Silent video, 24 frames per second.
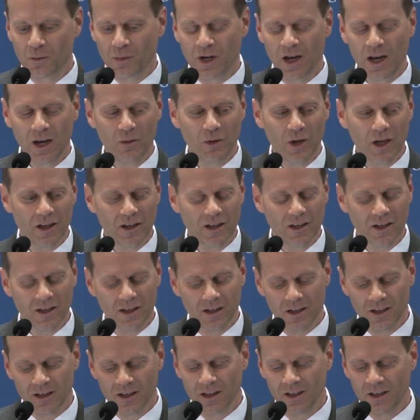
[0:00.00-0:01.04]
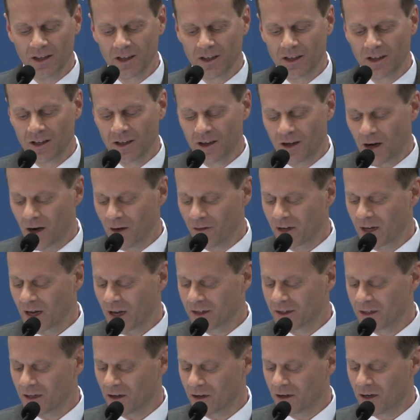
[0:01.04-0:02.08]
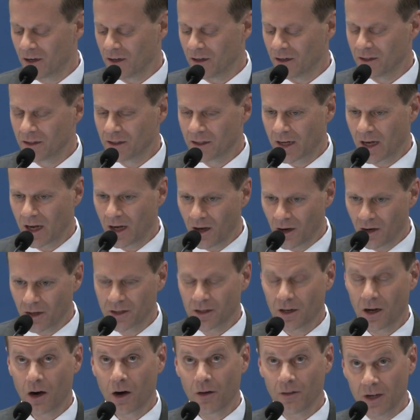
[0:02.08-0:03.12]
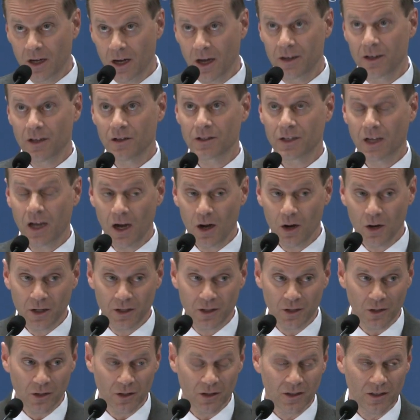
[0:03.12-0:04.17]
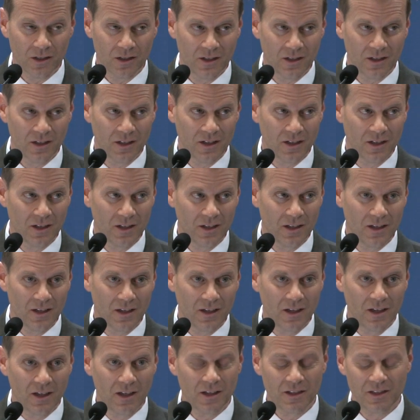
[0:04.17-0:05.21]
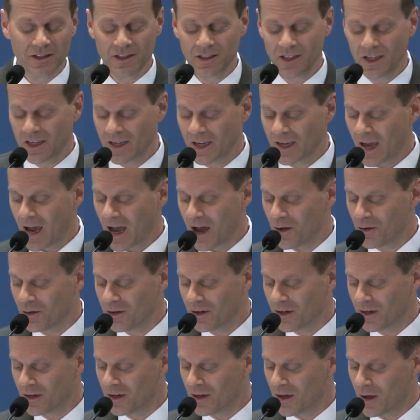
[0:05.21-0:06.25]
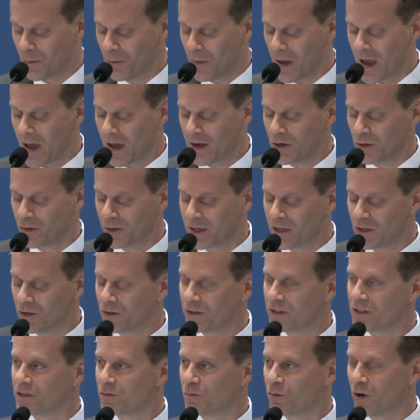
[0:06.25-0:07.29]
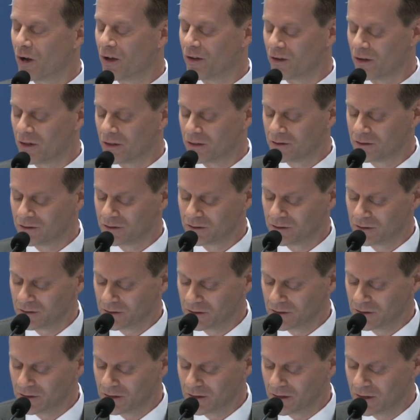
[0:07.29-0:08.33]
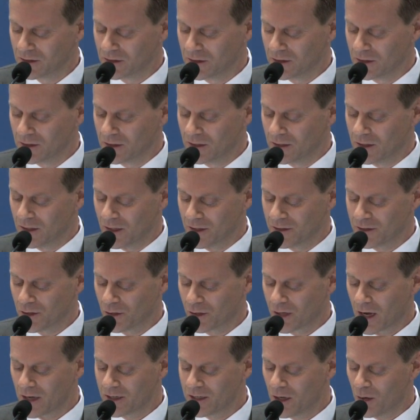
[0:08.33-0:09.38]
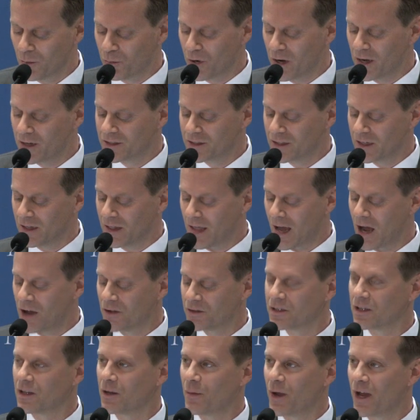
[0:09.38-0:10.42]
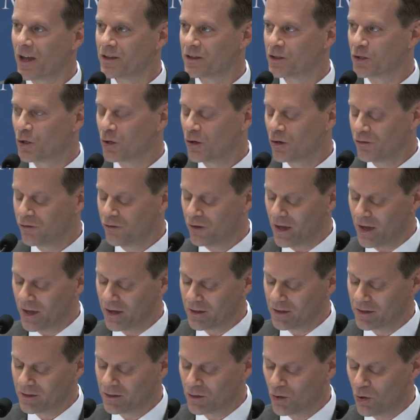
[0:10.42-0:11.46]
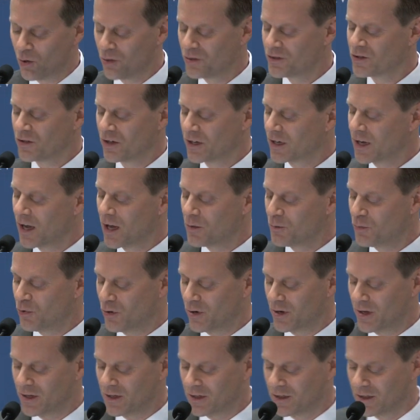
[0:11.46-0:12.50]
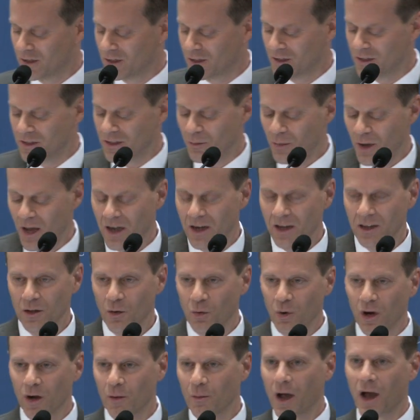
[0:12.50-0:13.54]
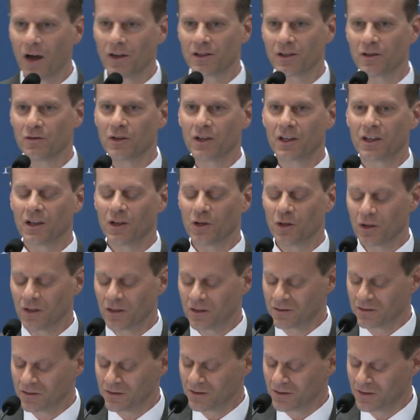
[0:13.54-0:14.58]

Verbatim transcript: But anyway, Harvey Keitel's character is seeking out a man who killed his brother. And so Keitel breaks into the house of the man's girlfriend, holds her at gunpoint, demanding the whereabouts of the killer.